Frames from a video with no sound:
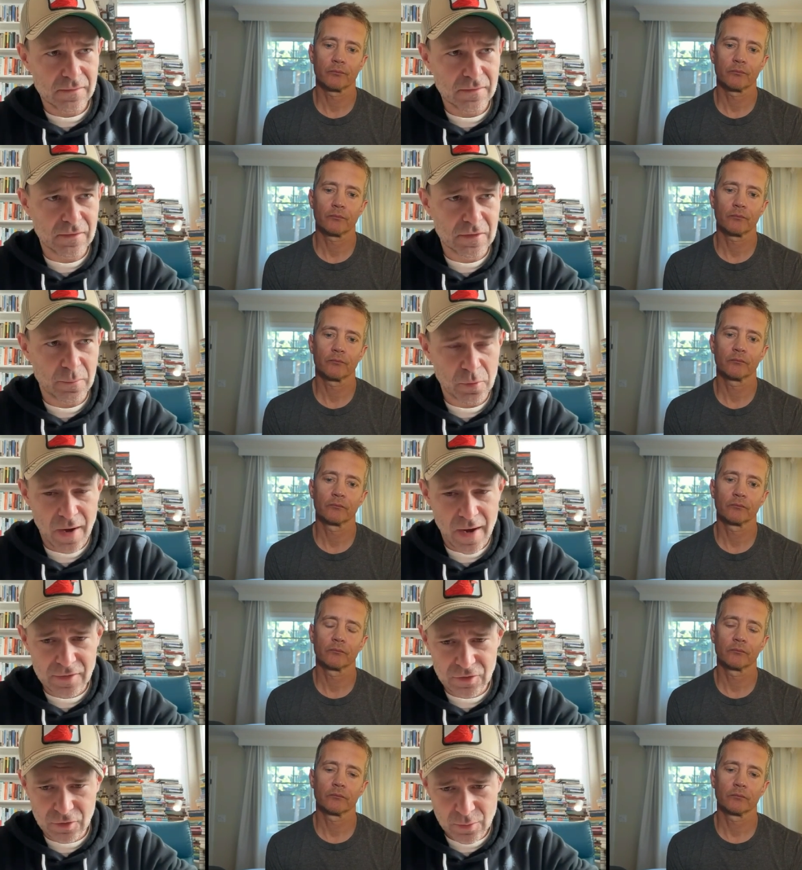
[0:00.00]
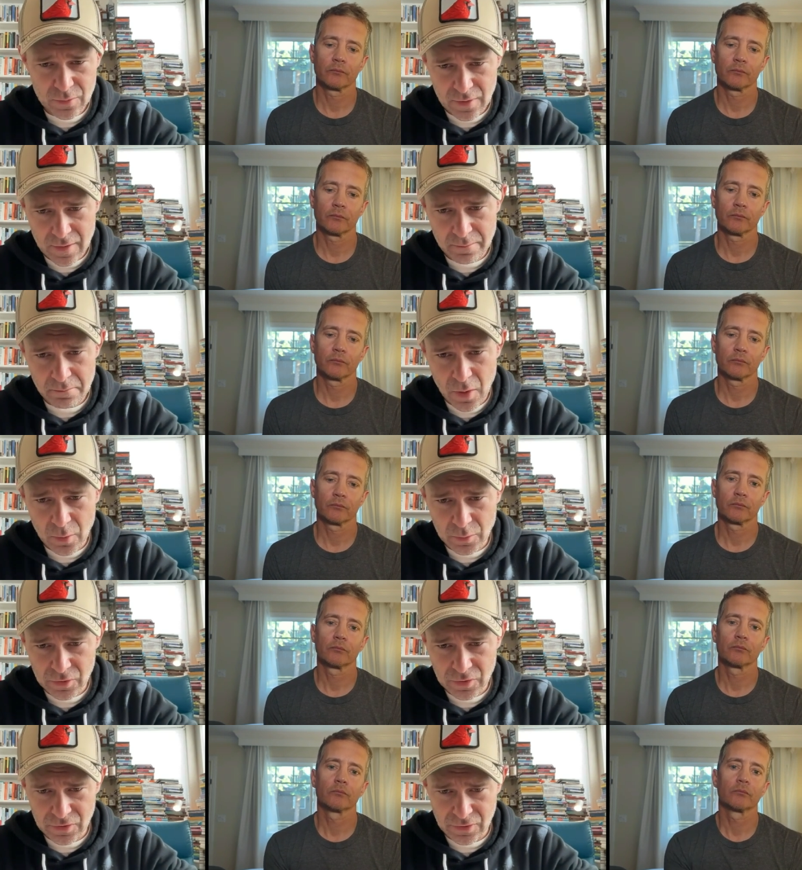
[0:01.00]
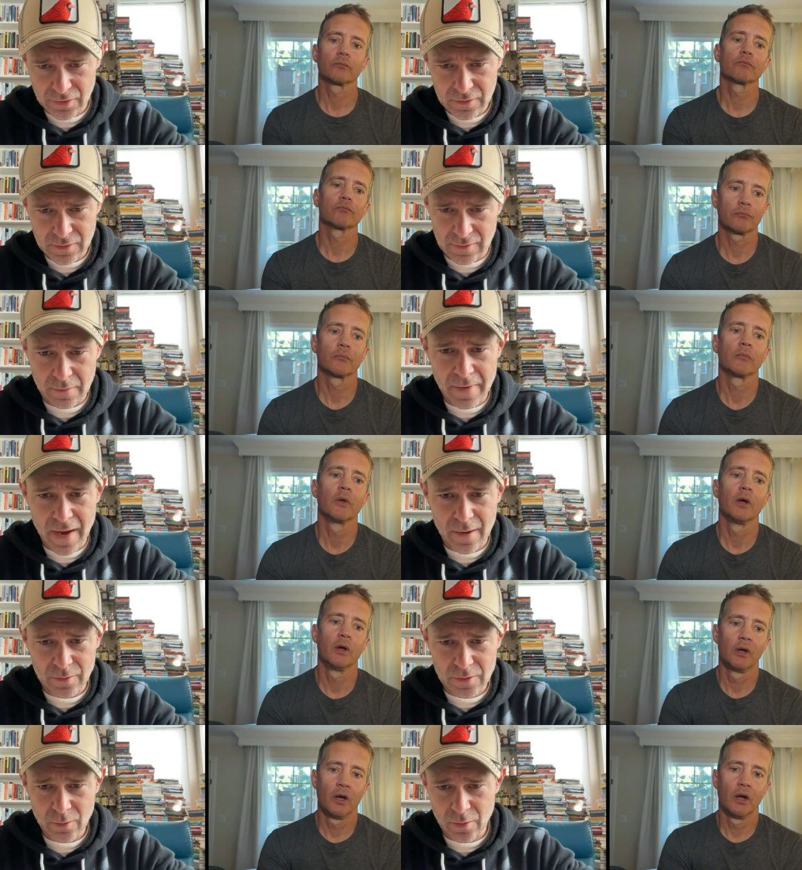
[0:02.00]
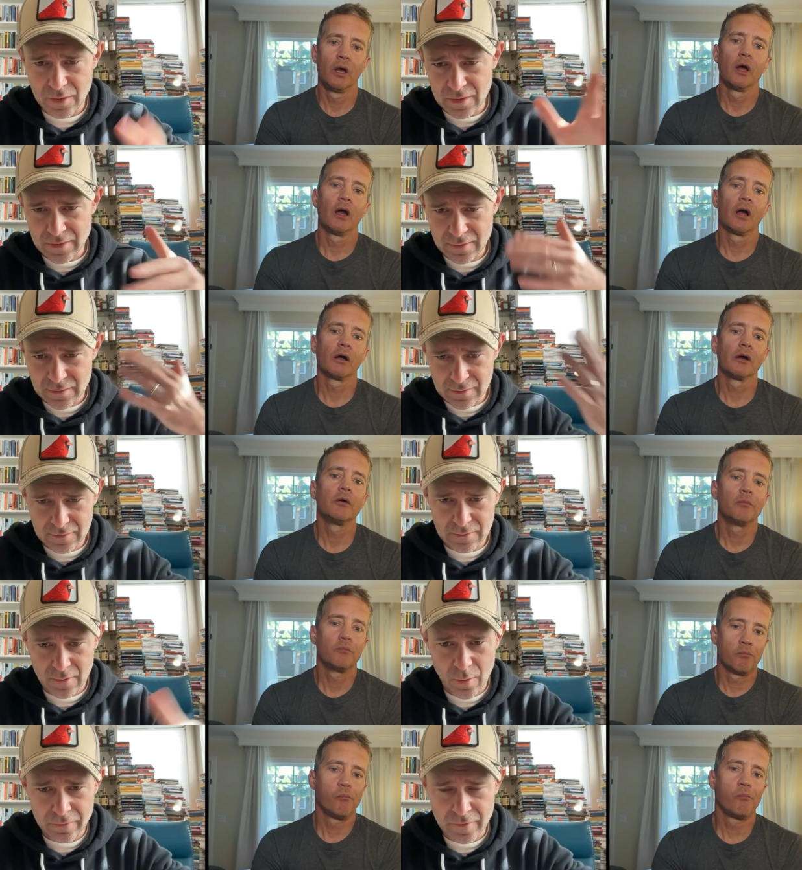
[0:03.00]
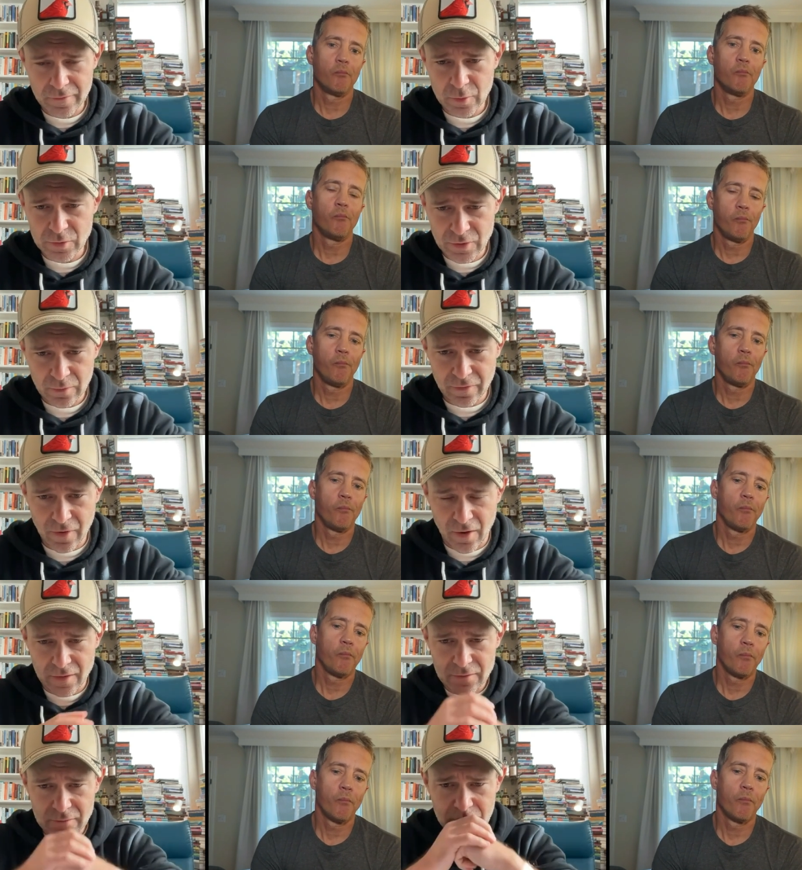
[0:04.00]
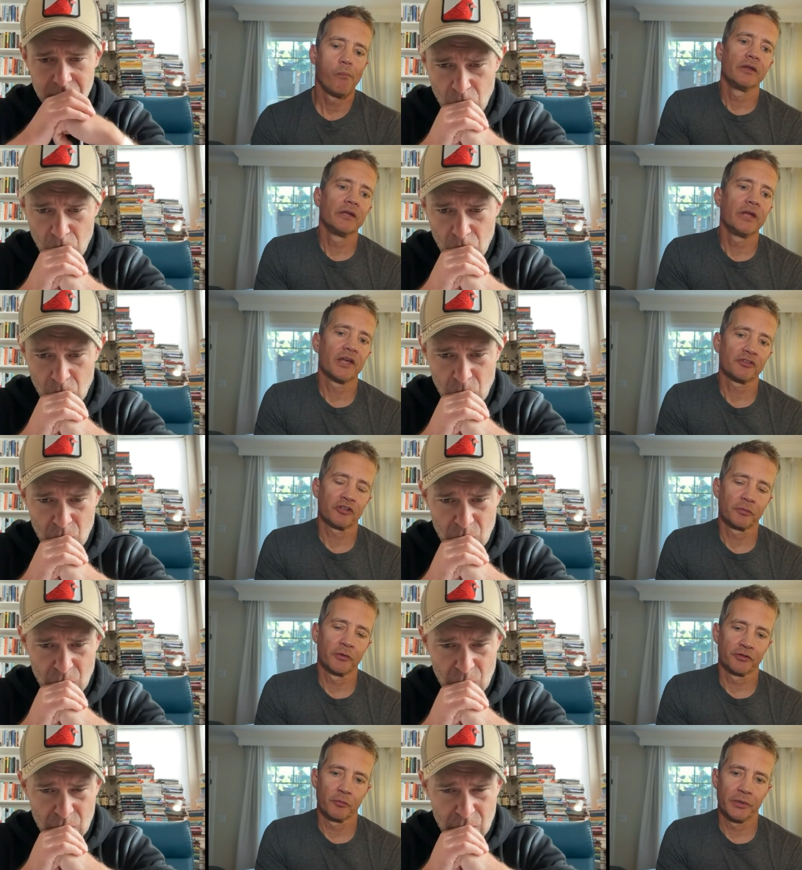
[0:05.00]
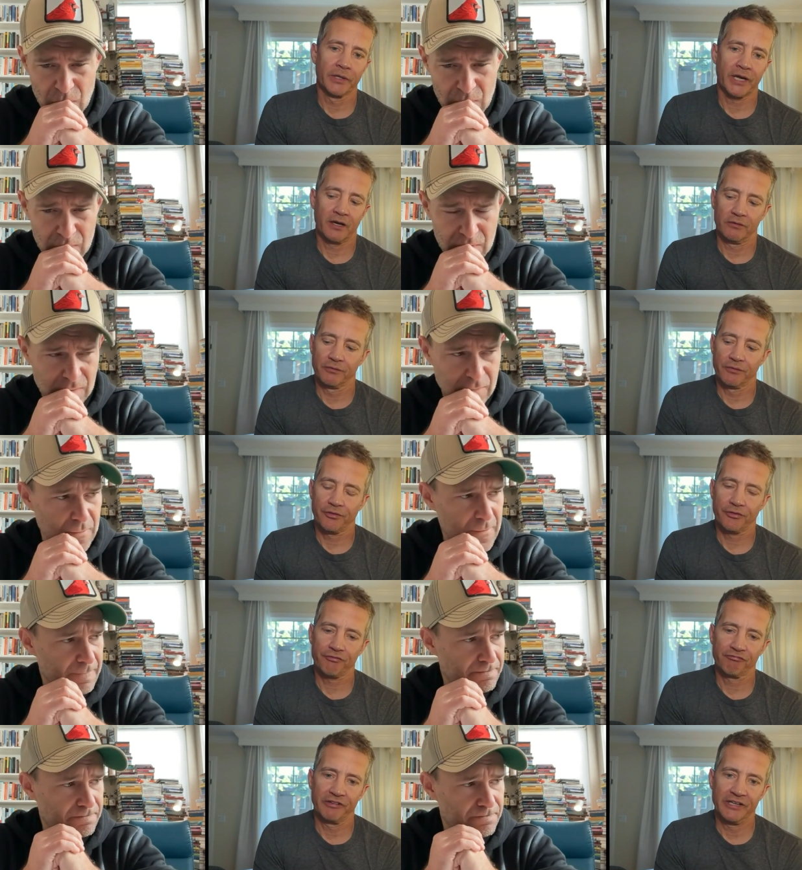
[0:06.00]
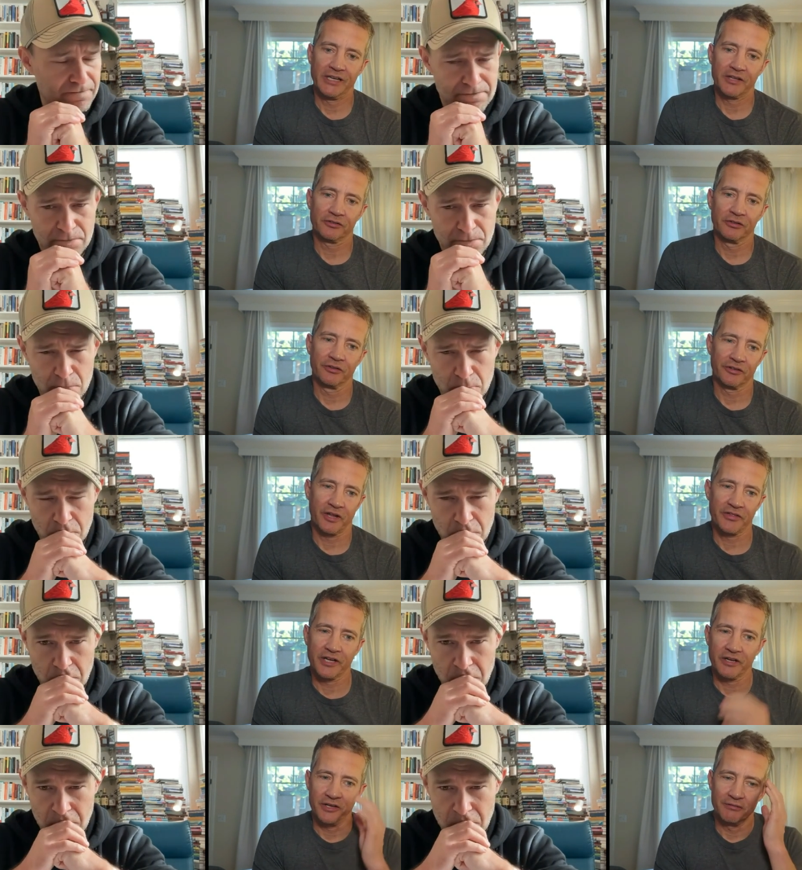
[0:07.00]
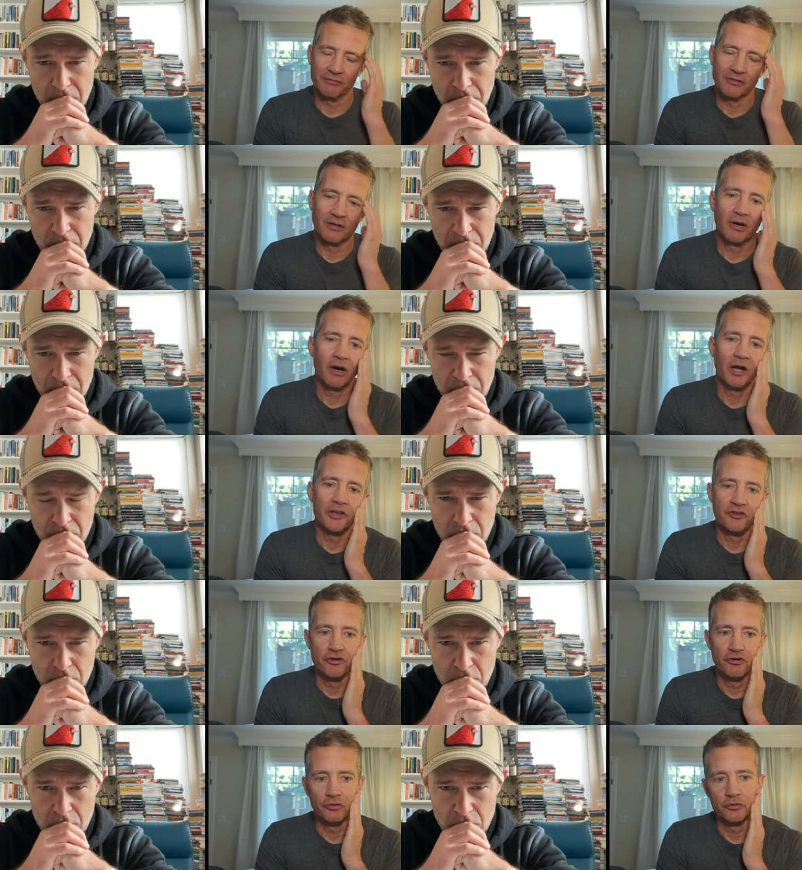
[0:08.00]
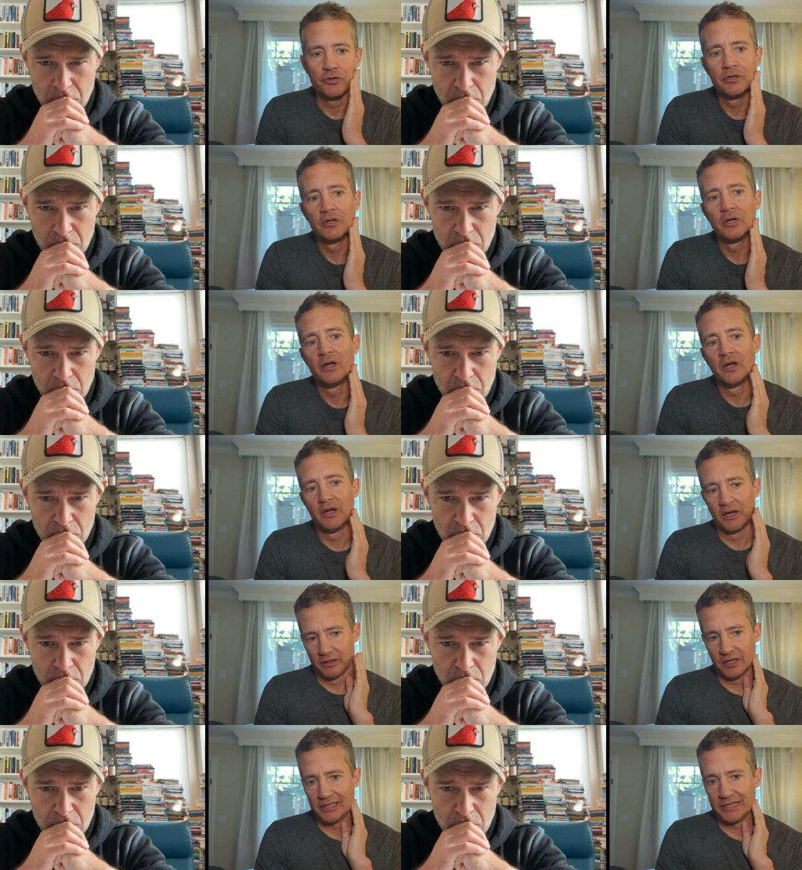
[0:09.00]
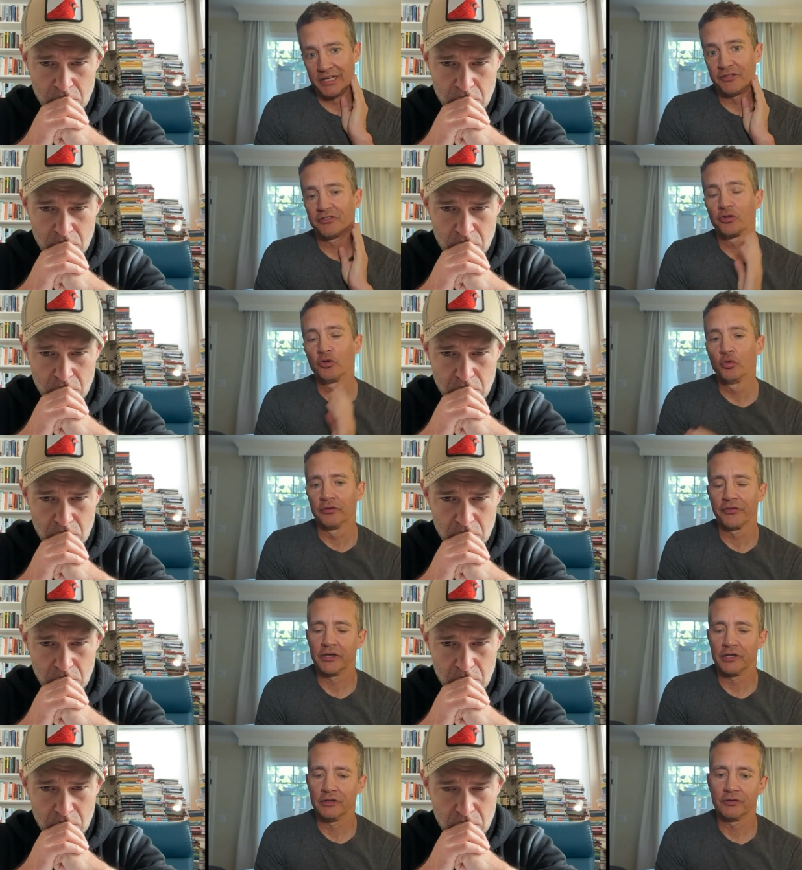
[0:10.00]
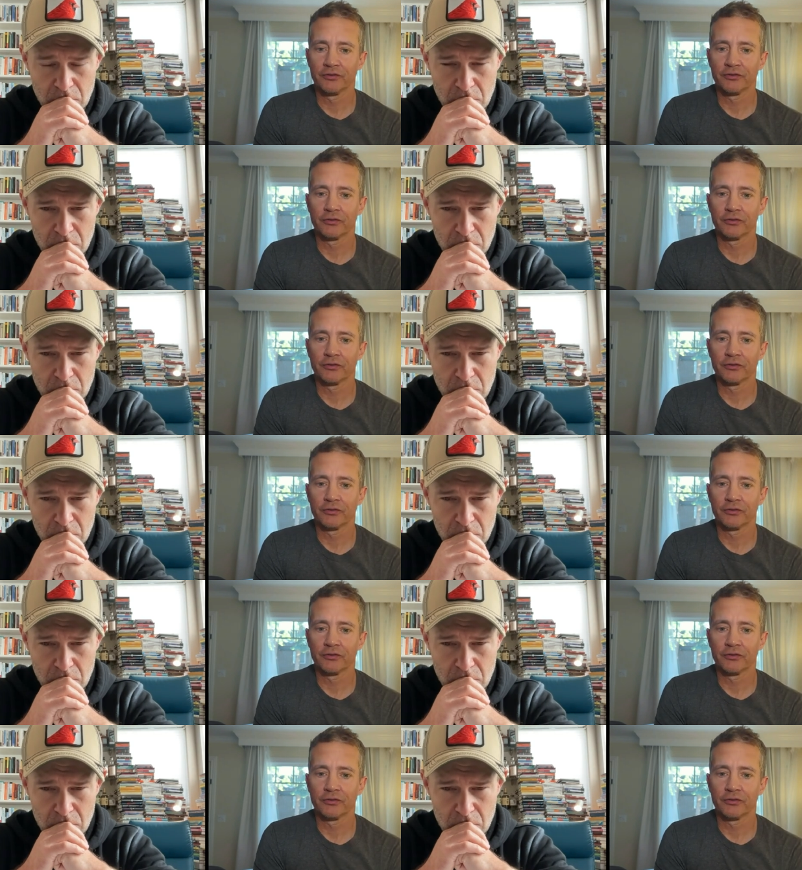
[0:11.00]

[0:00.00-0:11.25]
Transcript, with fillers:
Speaker 1: surprised you the most about your overview so far.
Speaker 2: Yeah, so I suppose I'll pick out 3 lessons, and I think I knew at least 2 of these,